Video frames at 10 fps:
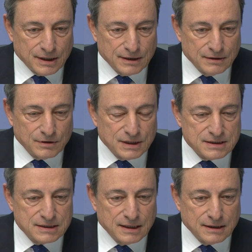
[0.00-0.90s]
you can
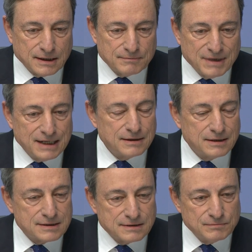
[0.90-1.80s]
see that many
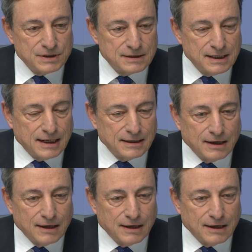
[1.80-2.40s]
things have been done.